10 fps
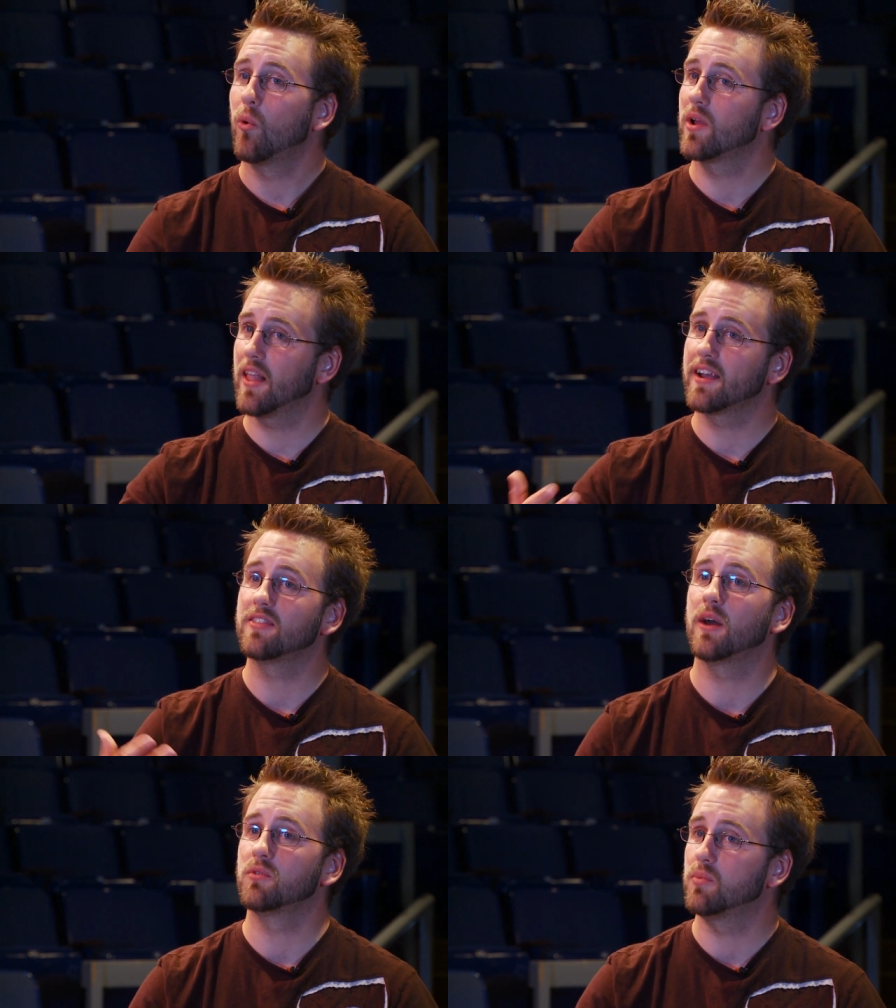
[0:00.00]
we like
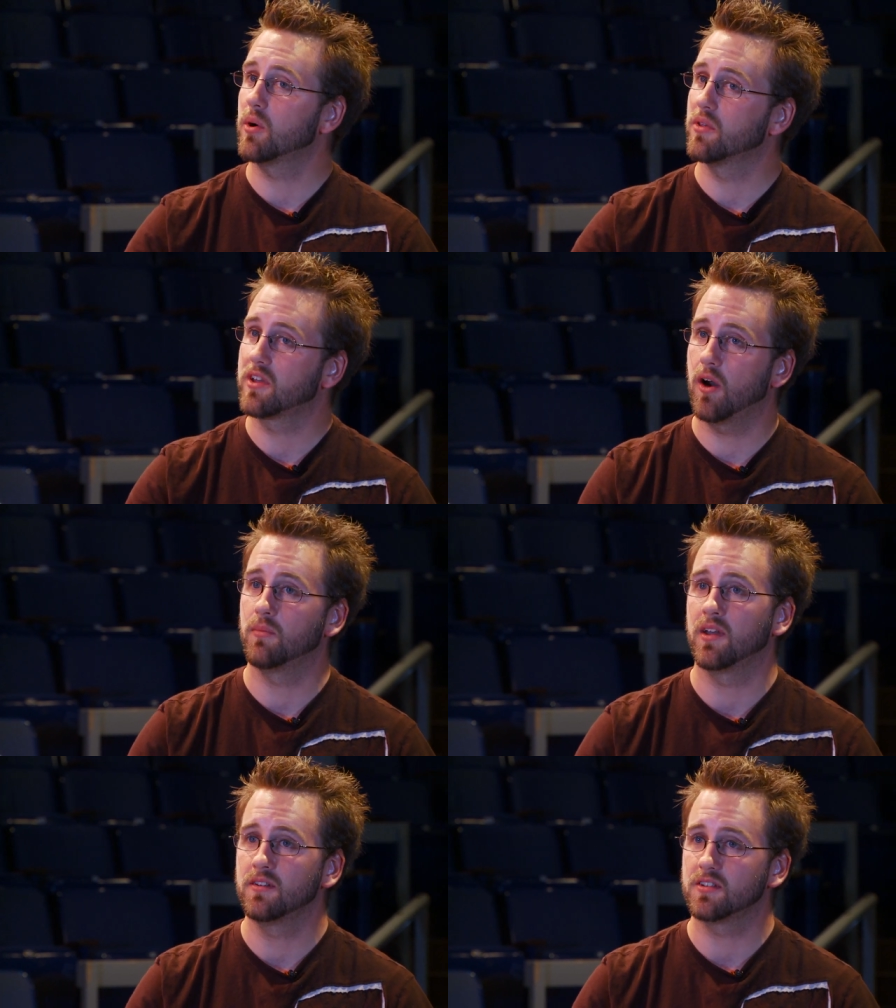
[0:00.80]
them to be able to come
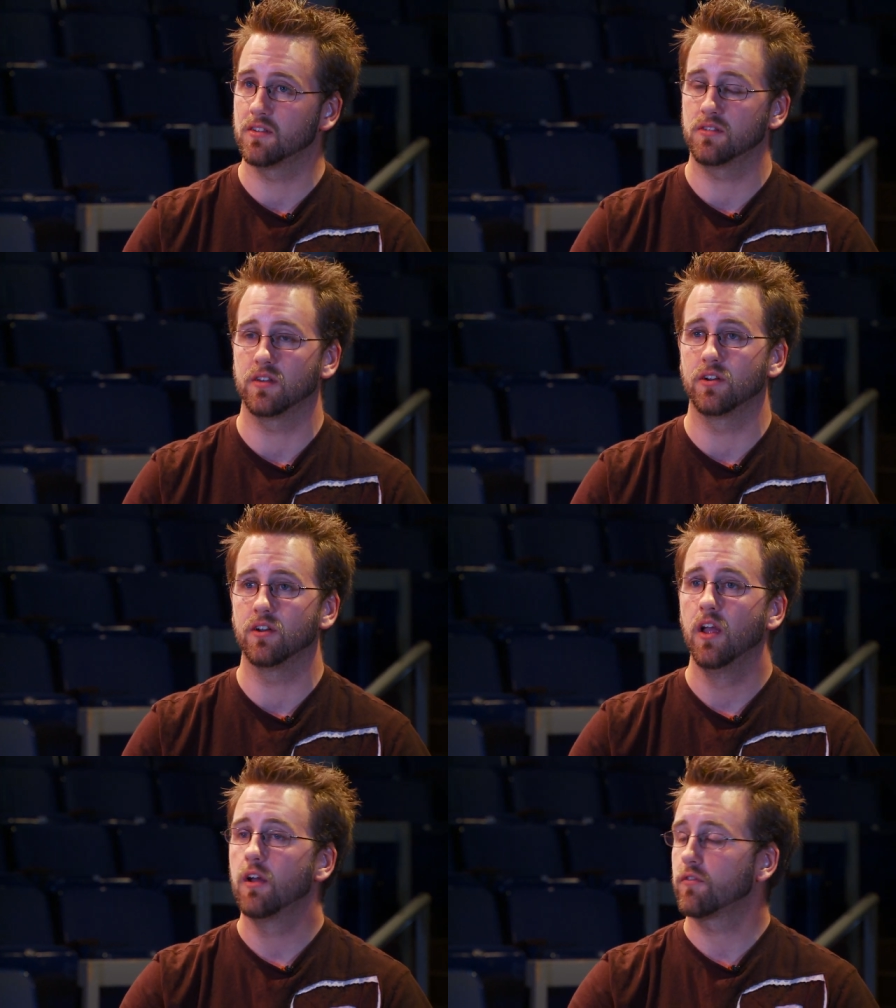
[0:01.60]
in to the theater,
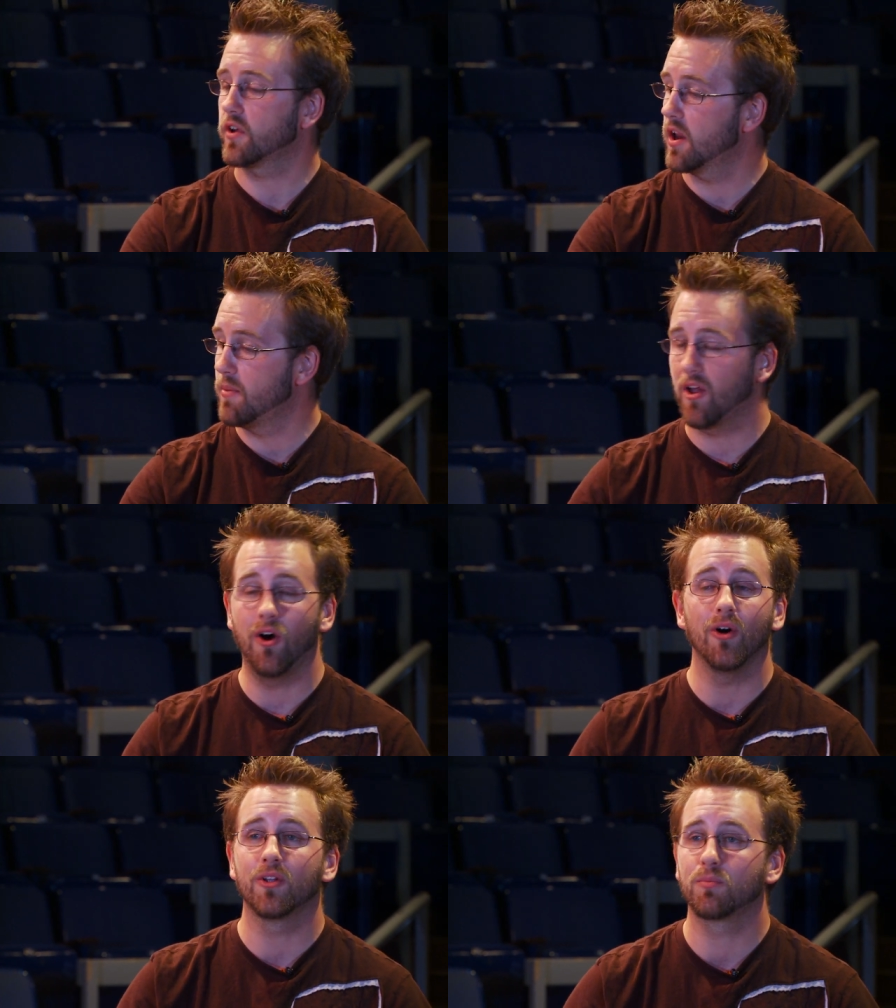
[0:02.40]
forget about
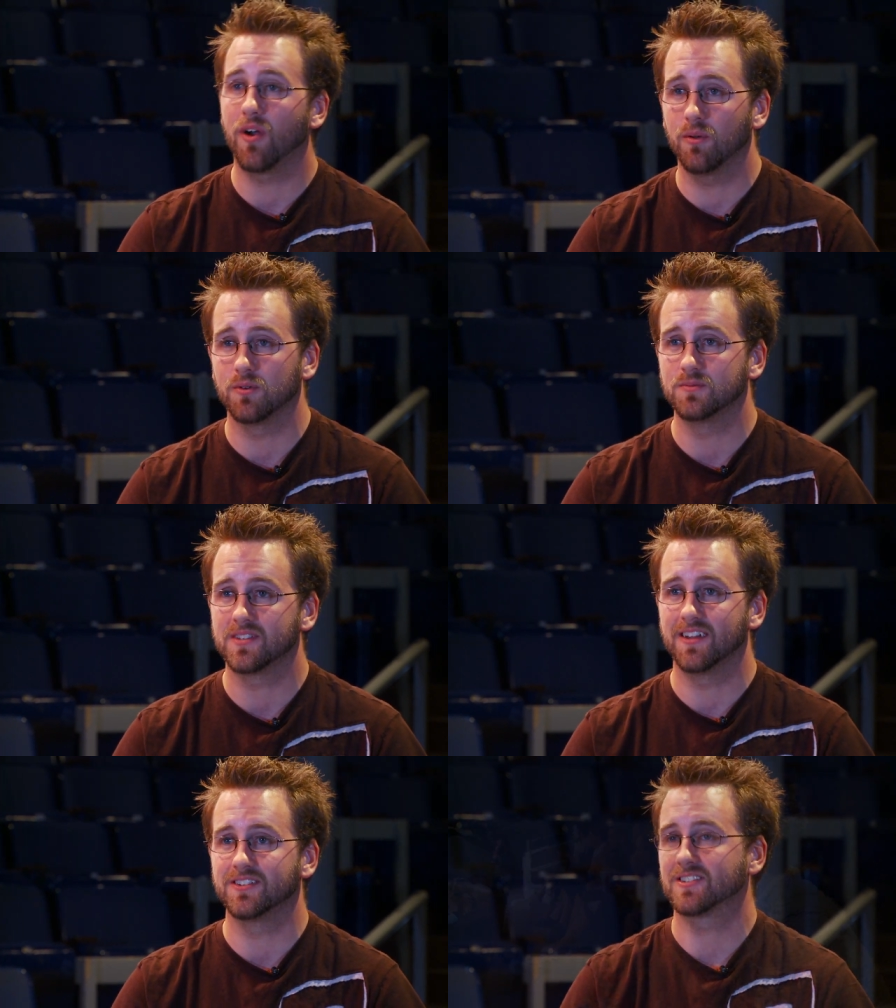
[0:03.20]
all their problems,
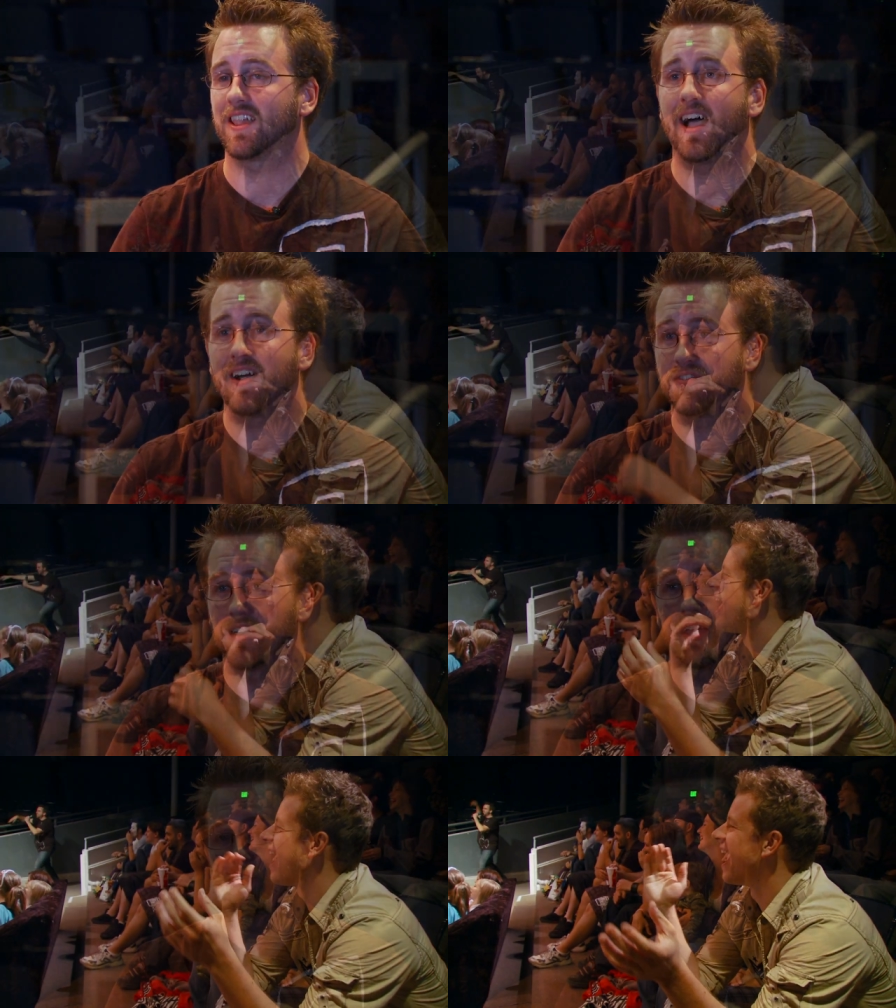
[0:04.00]
and just laugh and
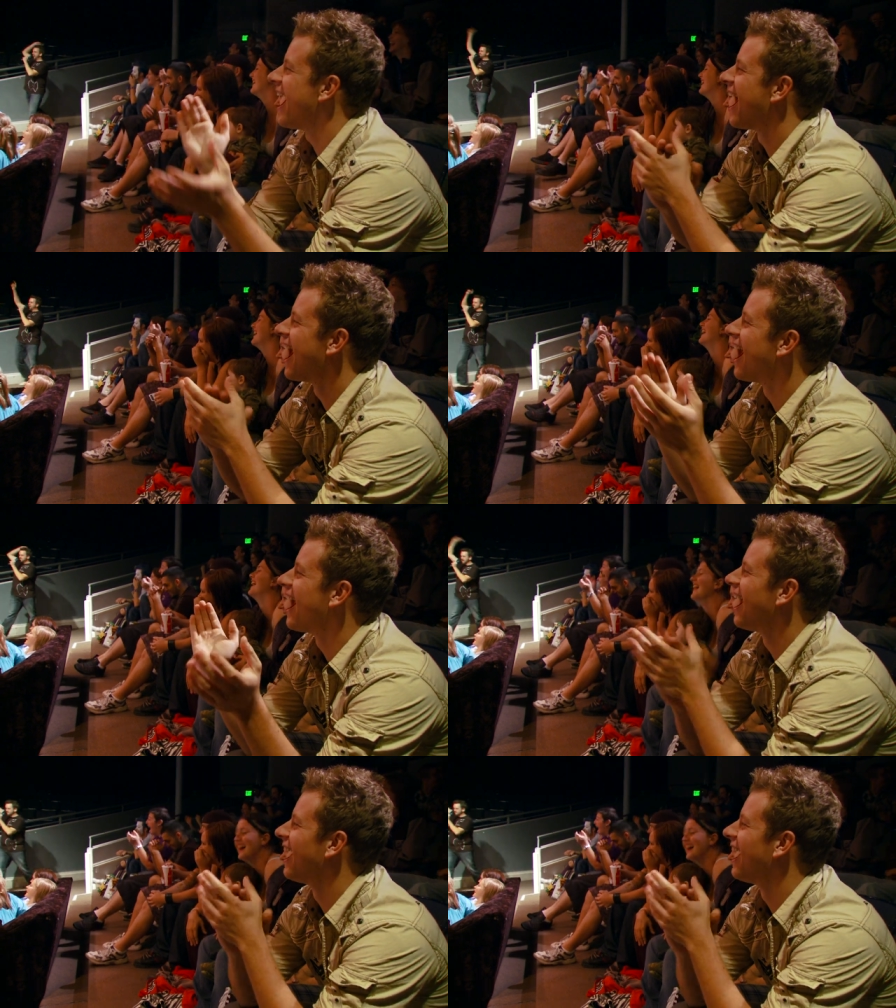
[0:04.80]
have a great time.